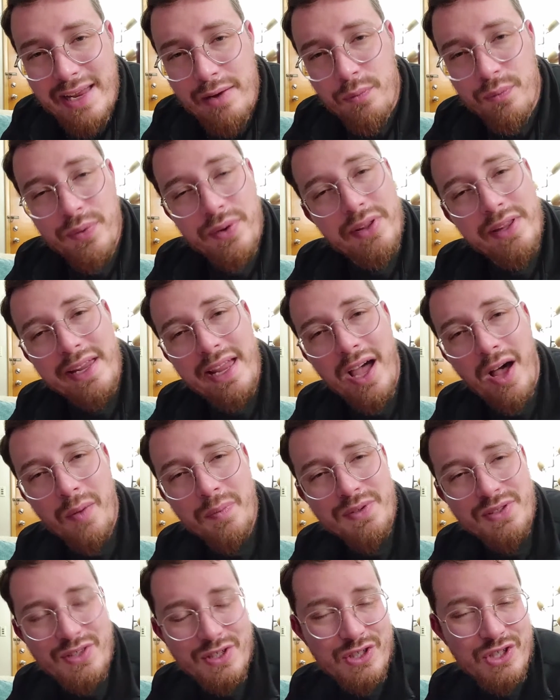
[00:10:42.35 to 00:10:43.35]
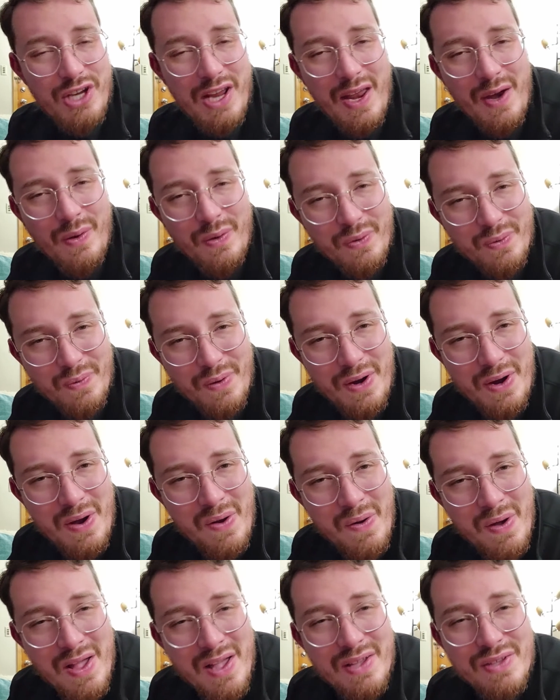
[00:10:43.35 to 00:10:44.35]
It really helps the channel
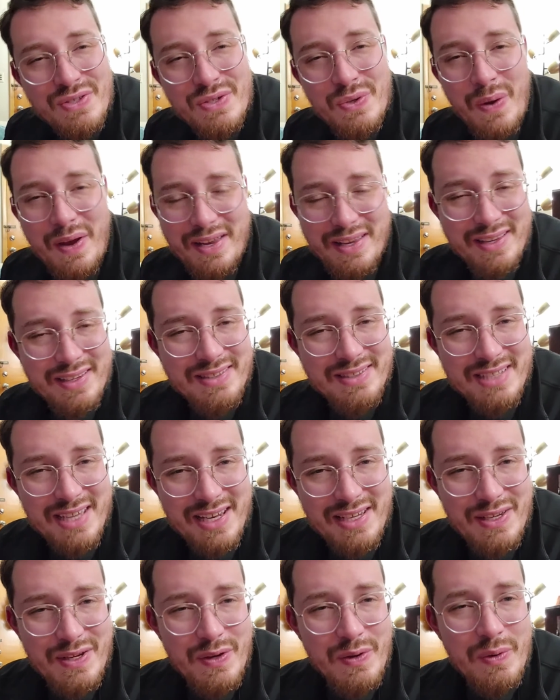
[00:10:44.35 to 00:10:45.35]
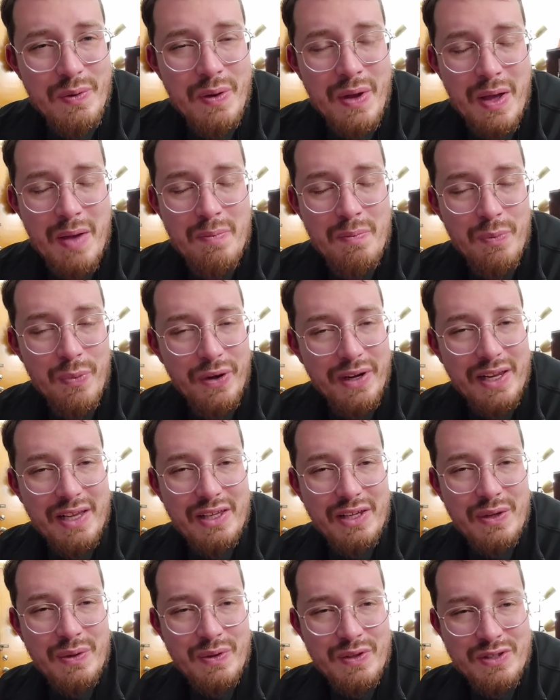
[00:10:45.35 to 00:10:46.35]
grow so I can continue bringing
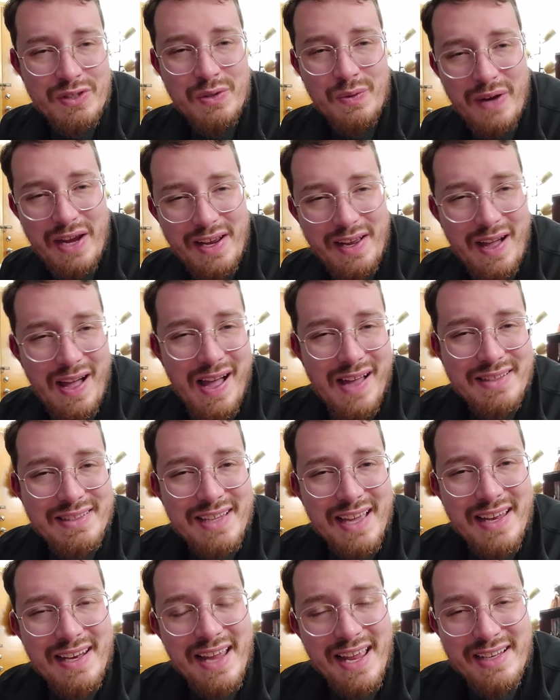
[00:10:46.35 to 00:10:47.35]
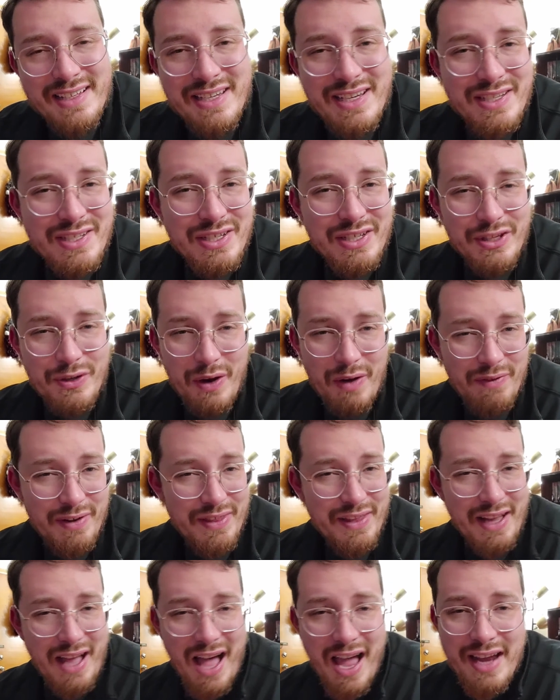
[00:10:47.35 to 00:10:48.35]
you this great content and teaching you
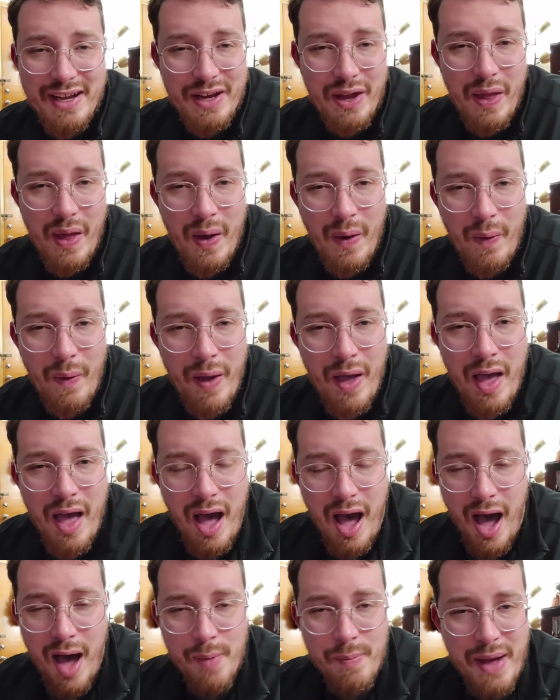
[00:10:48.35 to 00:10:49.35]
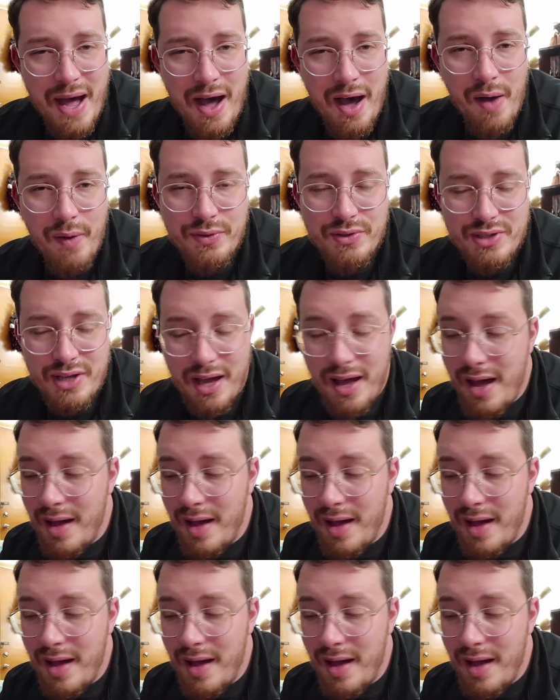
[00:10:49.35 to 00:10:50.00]
everything I know about